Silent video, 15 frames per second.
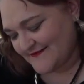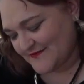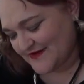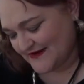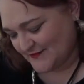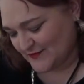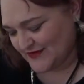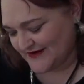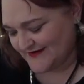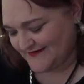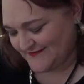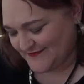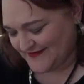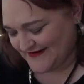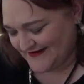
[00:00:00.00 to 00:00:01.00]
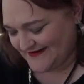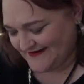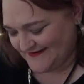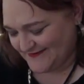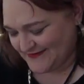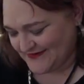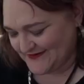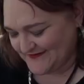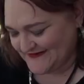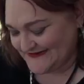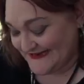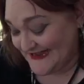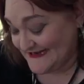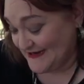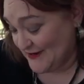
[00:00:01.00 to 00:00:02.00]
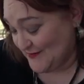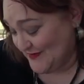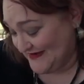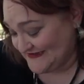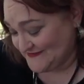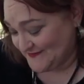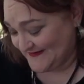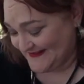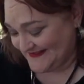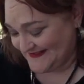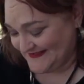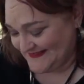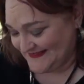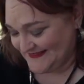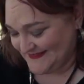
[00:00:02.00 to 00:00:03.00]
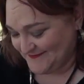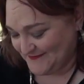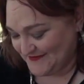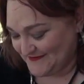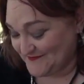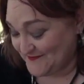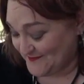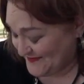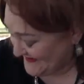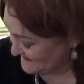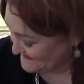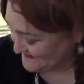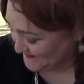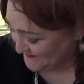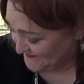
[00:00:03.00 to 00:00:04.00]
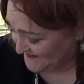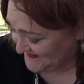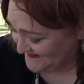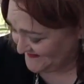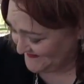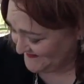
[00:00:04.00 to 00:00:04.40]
We're gonna do the Tan Dun piece with Beethoven?